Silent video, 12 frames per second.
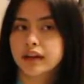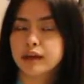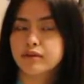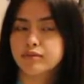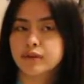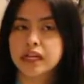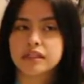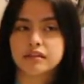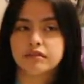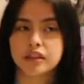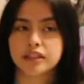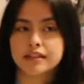And it was because
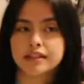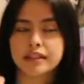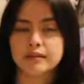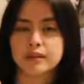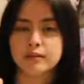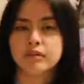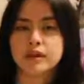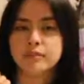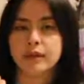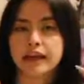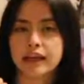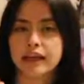of all these things being put in
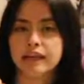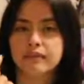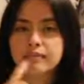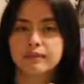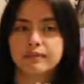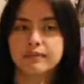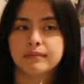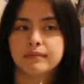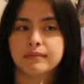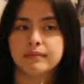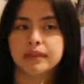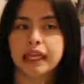my head
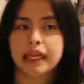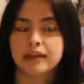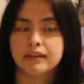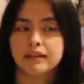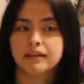that...